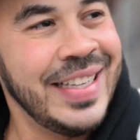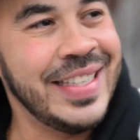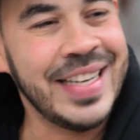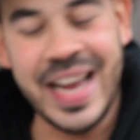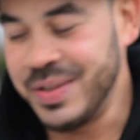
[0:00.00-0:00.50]

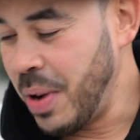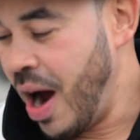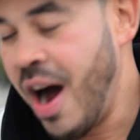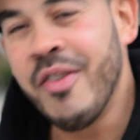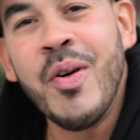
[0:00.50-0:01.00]
These guys
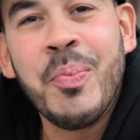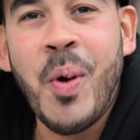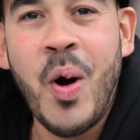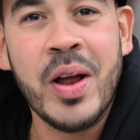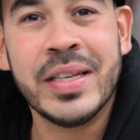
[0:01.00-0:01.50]
want
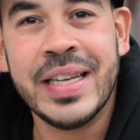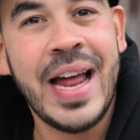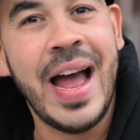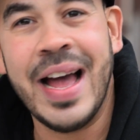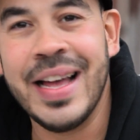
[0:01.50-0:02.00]
hoverboards
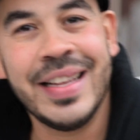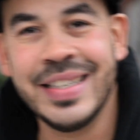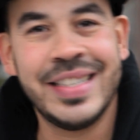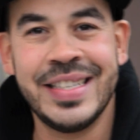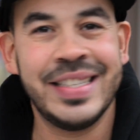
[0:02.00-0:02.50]
now.
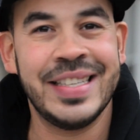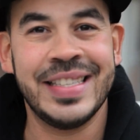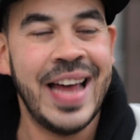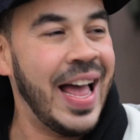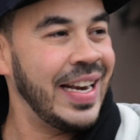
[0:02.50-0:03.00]

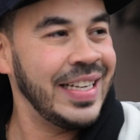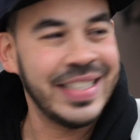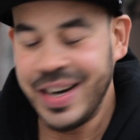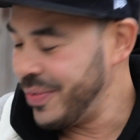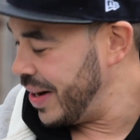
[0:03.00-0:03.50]
Society,
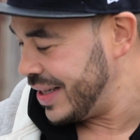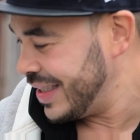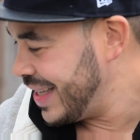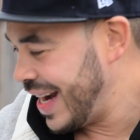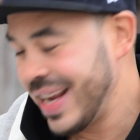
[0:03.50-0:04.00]

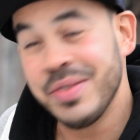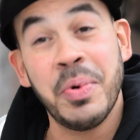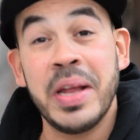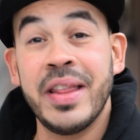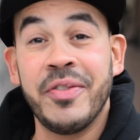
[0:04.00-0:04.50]
generation today is
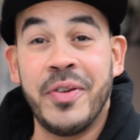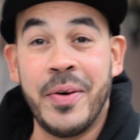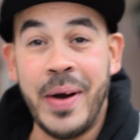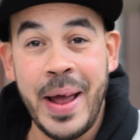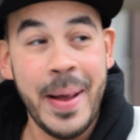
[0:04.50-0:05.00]
way
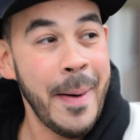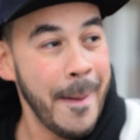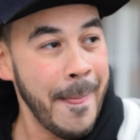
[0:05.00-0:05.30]
different, right?